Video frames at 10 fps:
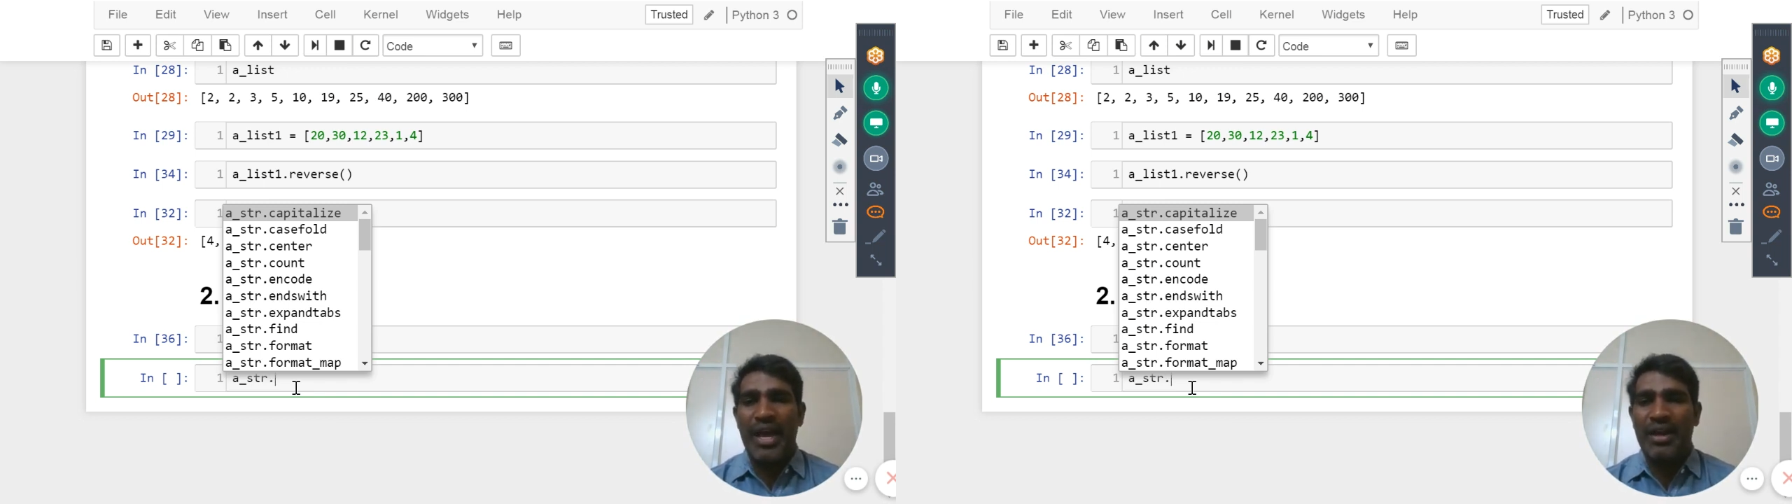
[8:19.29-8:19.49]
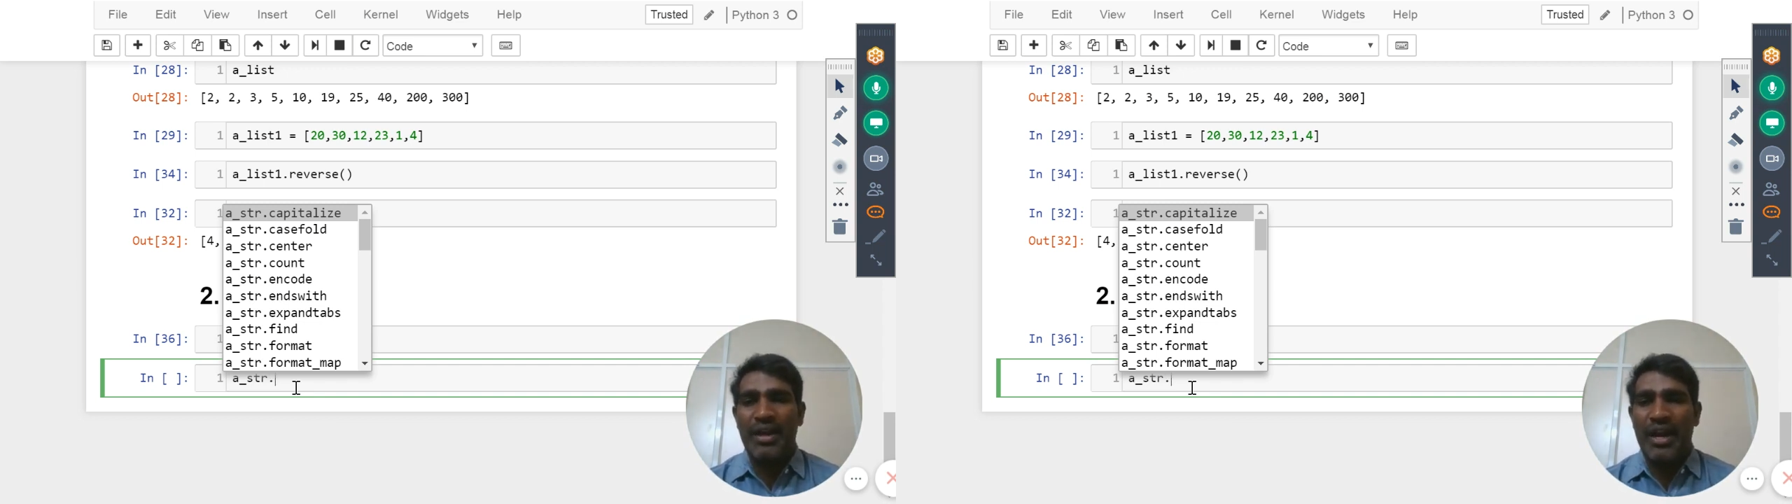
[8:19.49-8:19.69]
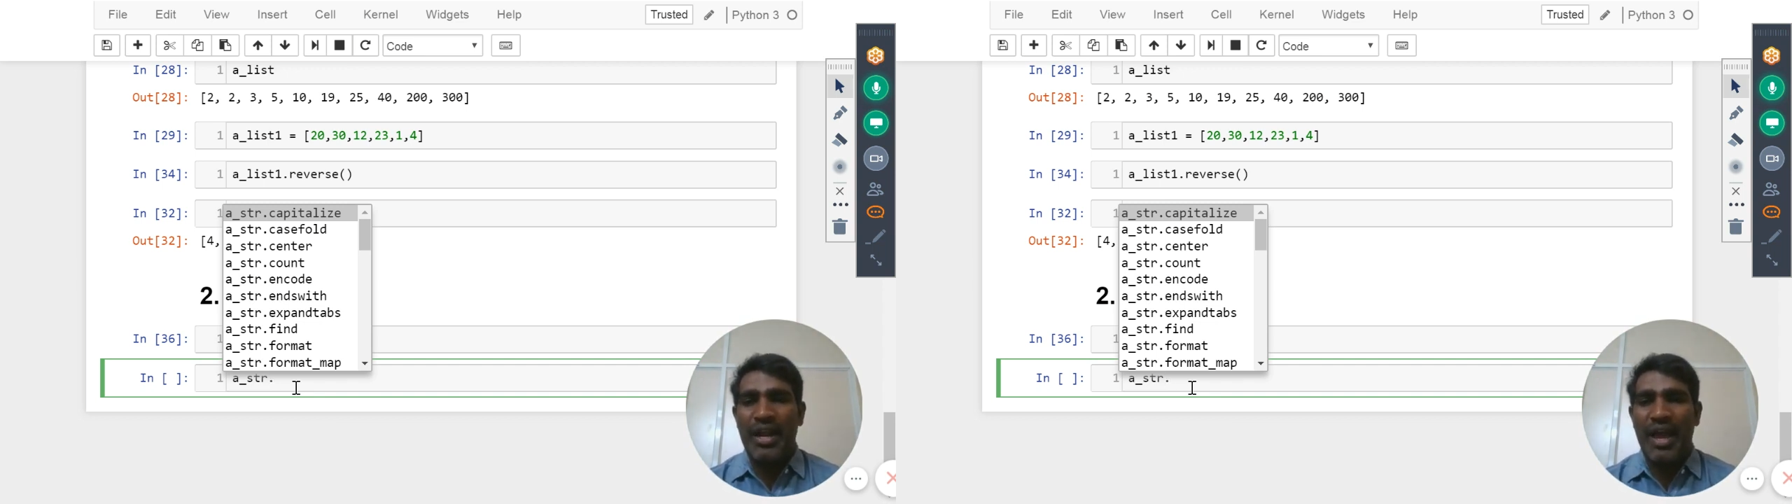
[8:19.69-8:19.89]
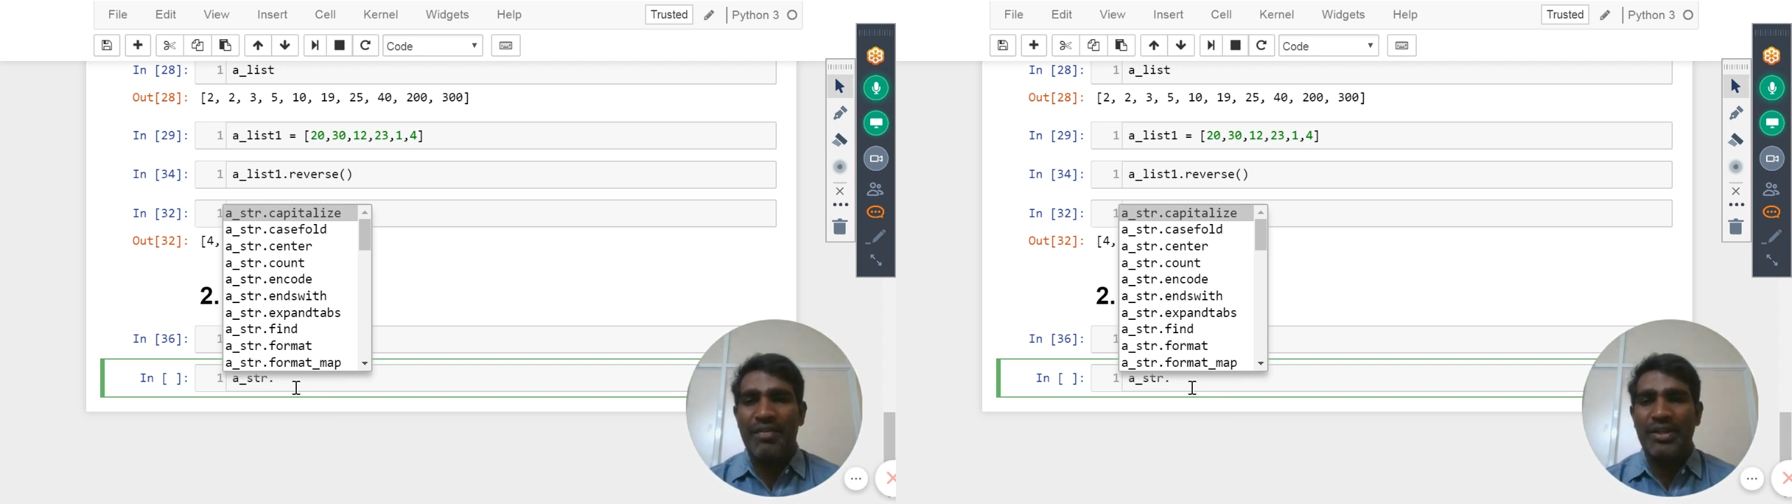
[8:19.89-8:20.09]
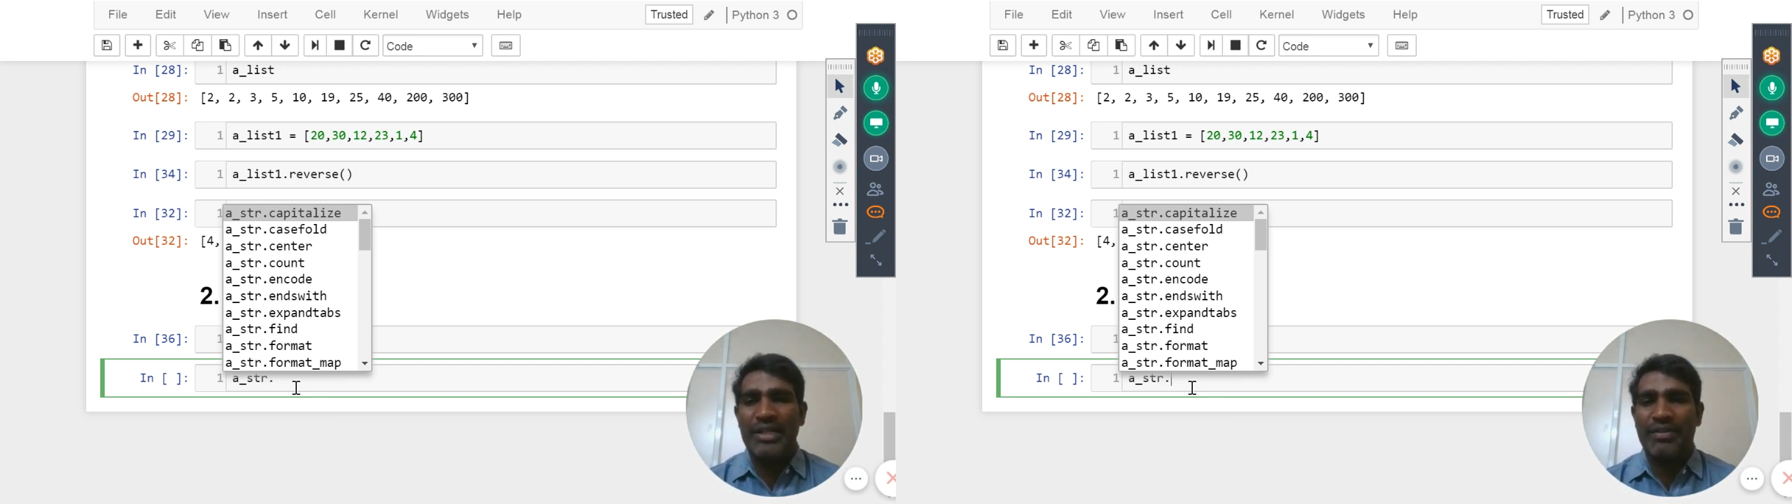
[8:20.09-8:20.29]
are not
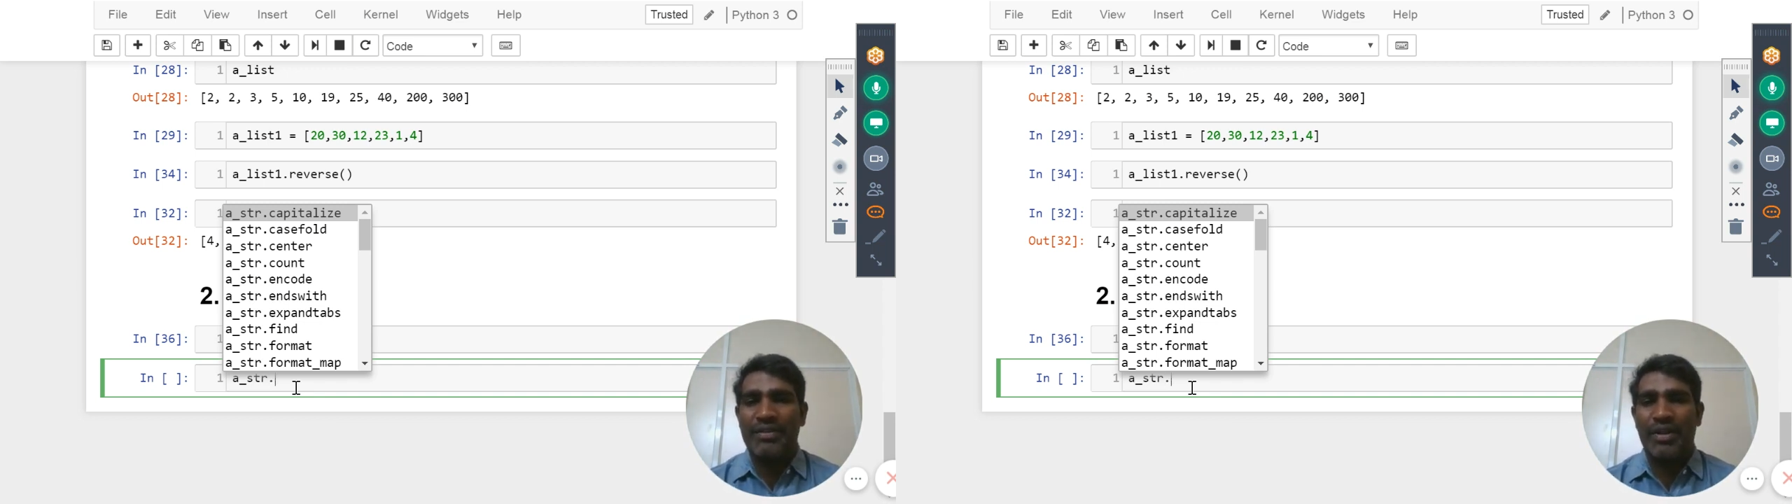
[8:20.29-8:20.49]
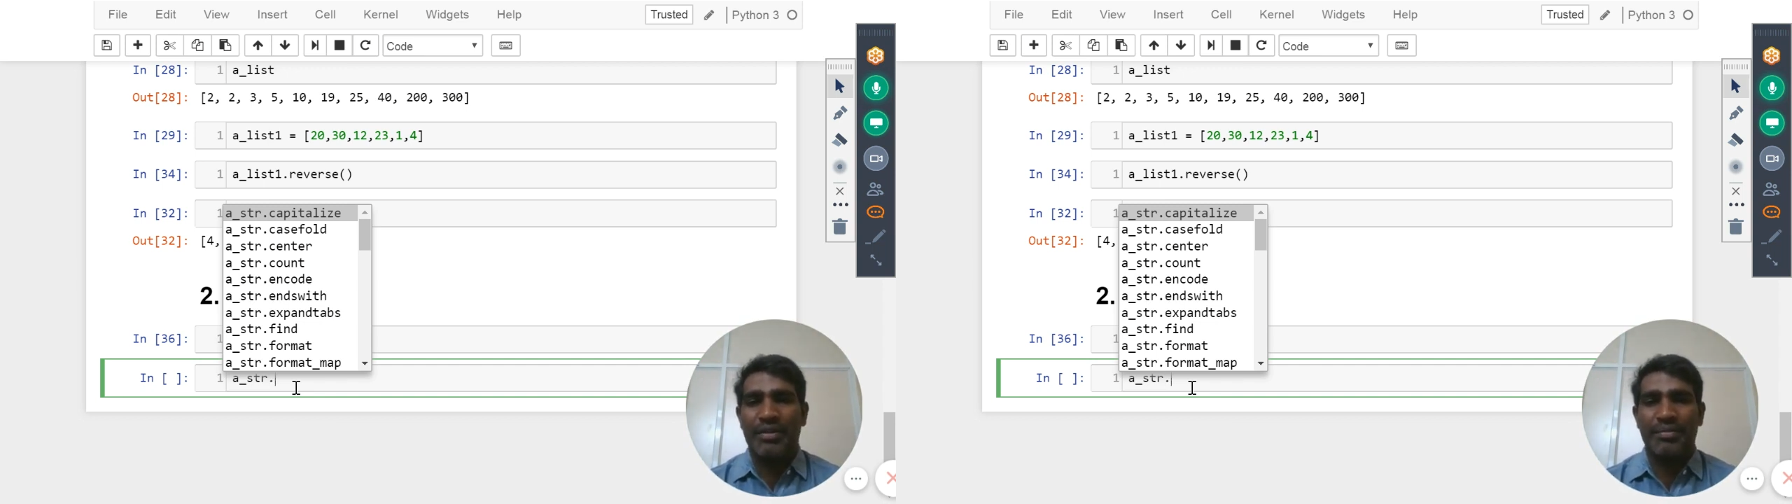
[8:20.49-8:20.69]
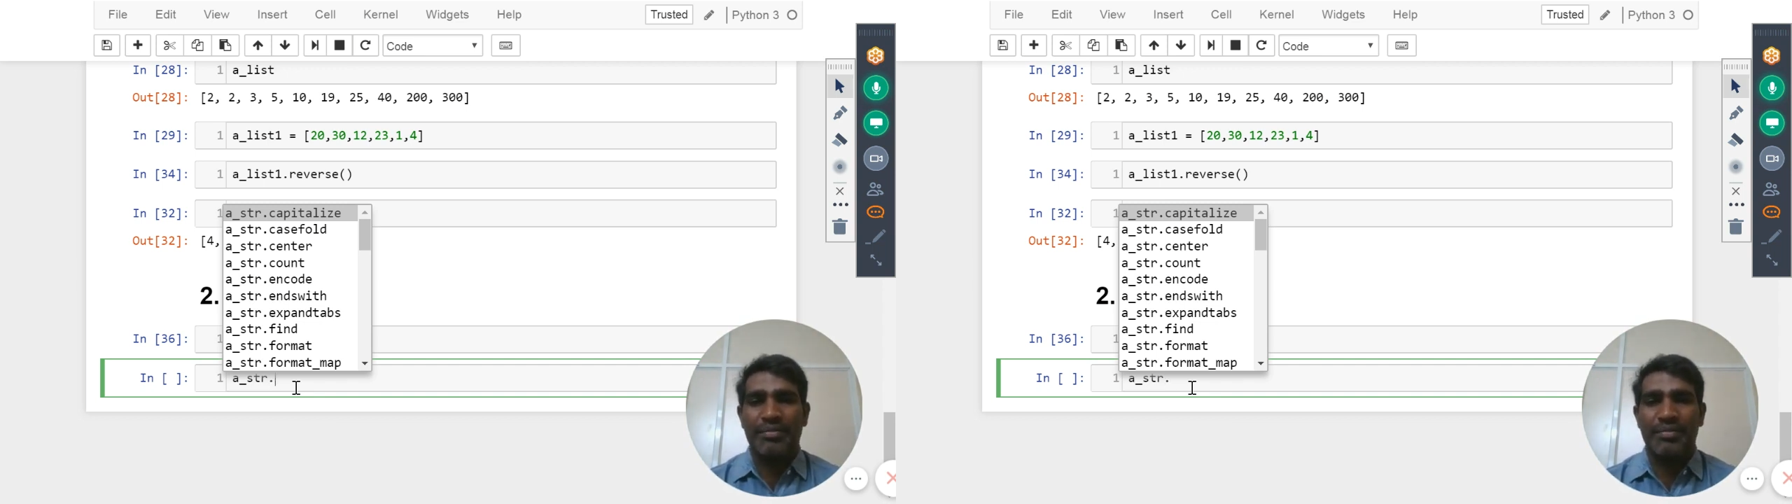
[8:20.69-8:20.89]
having that one.